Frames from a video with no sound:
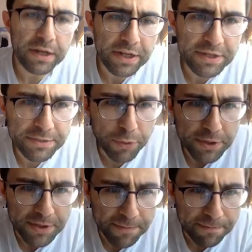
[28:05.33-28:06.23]
need to
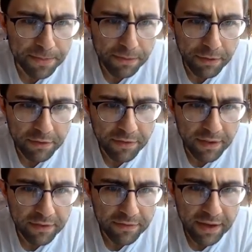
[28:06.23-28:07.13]
spot it, because in
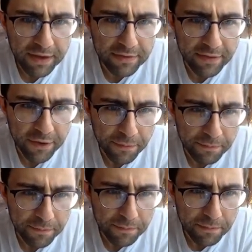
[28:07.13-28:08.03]
that second
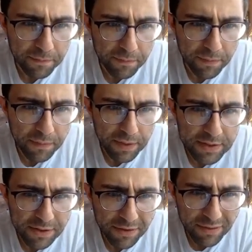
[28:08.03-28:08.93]
term, it's
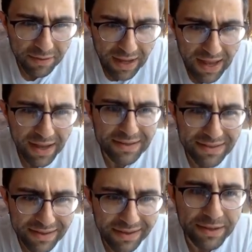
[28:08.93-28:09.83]
got x
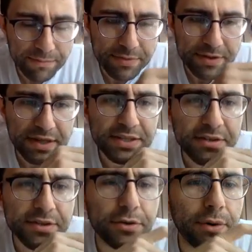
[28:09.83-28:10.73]
times e to
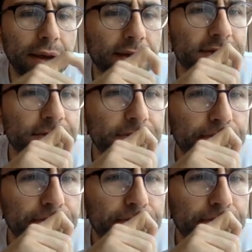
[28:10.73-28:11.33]
the 2x.